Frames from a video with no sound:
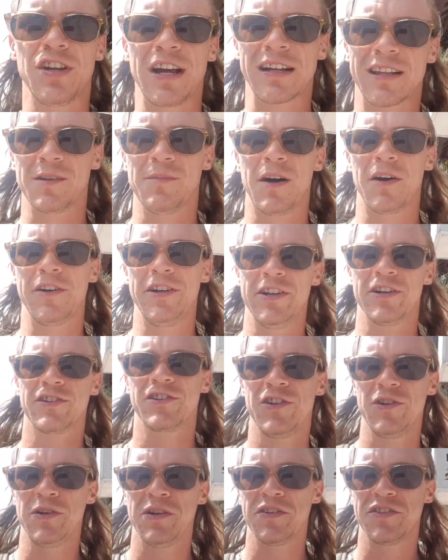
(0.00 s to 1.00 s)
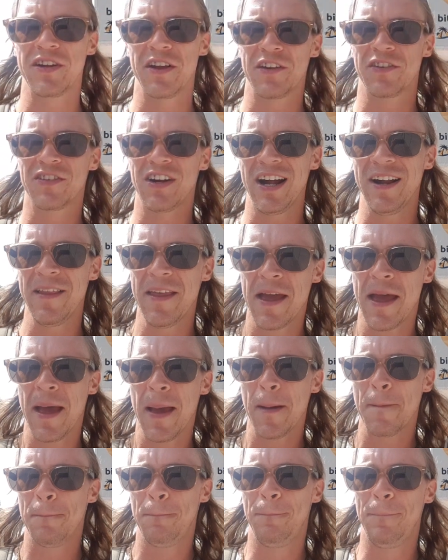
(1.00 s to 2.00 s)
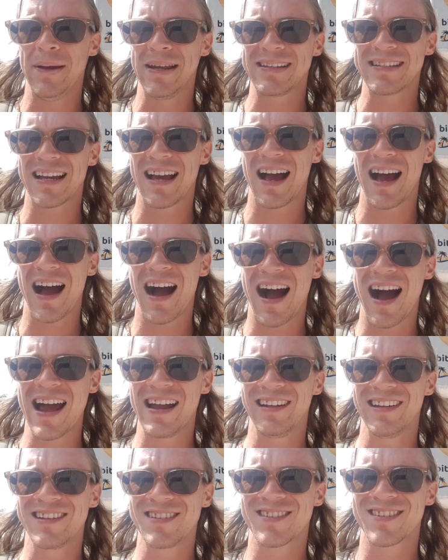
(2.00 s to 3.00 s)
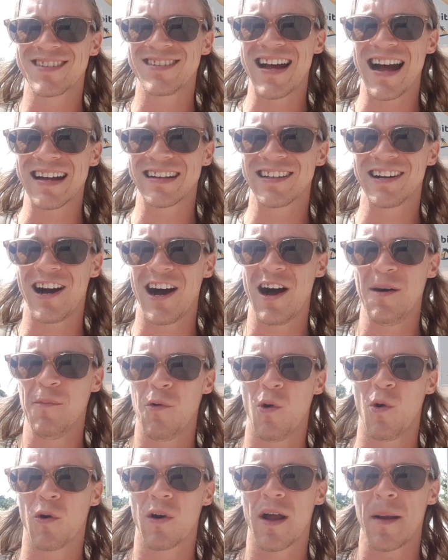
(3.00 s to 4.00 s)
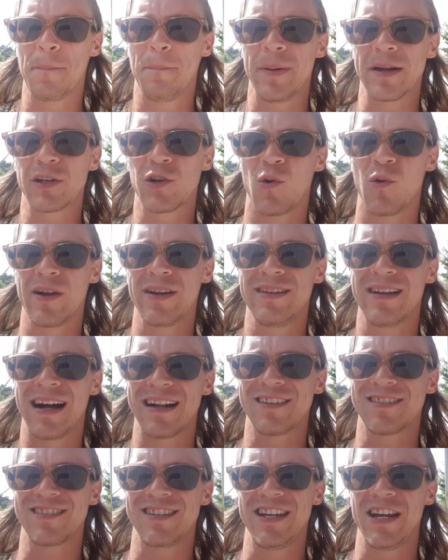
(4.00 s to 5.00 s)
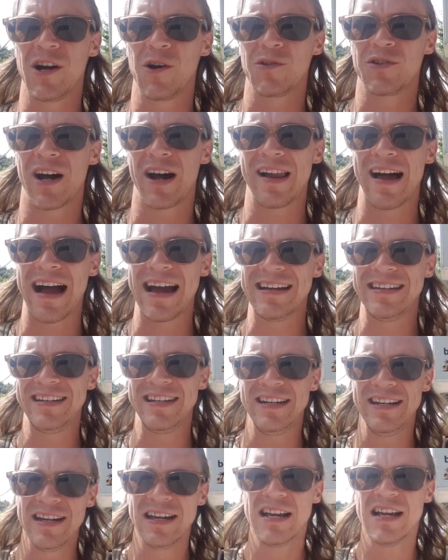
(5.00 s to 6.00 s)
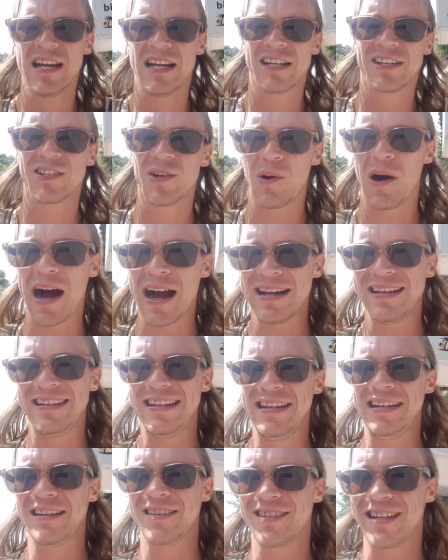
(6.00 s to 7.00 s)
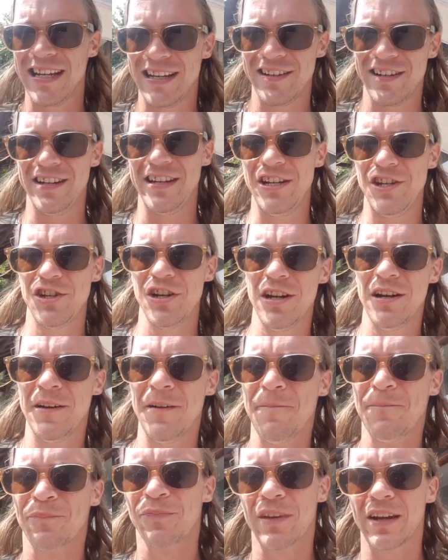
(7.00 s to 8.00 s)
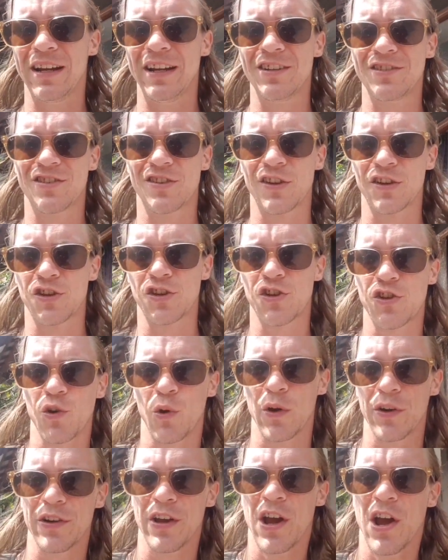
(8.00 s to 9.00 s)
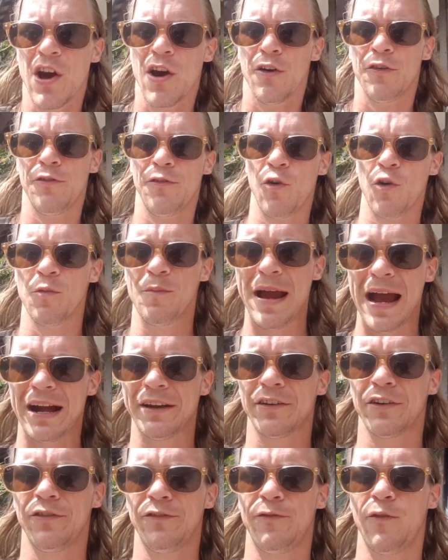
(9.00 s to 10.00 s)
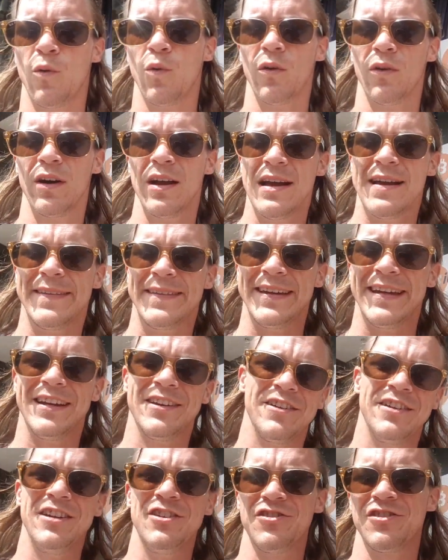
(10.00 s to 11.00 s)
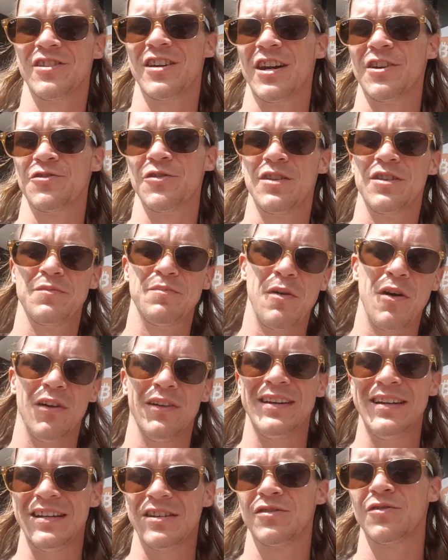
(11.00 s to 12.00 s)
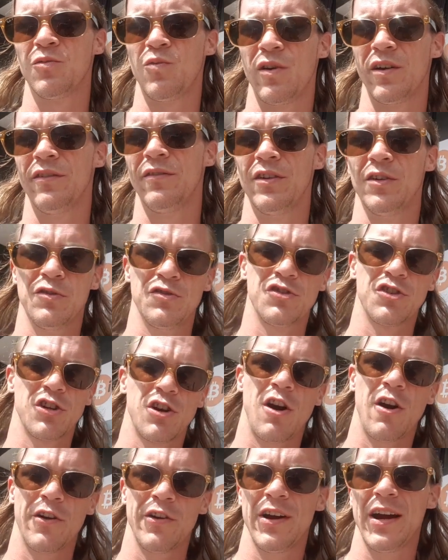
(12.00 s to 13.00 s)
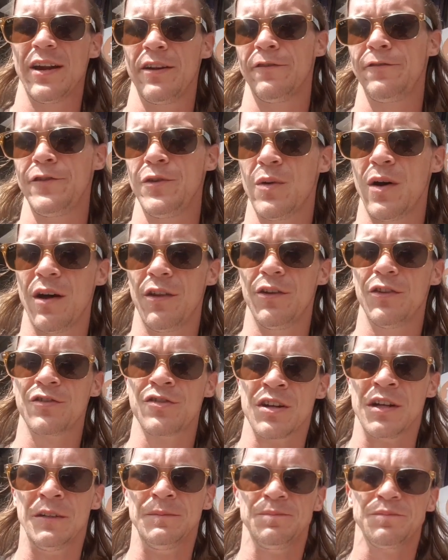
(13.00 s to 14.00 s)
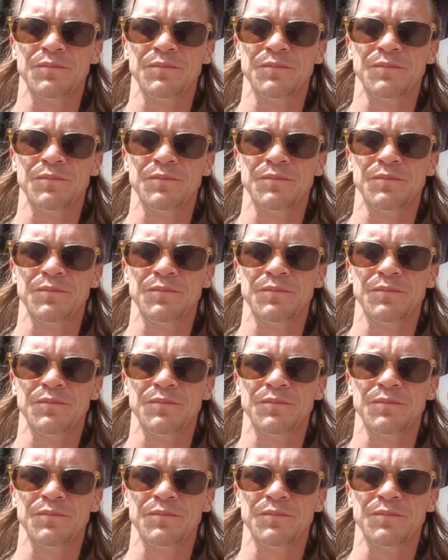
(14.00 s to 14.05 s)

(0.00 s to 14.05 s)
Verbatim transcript: check them out here too. Here's the other sign, bitislands.com or bitcoin.co.id. So ID is Indonesia. It is the short format for the Indonesian countries. Bali is one of those, Jakarta and a few others.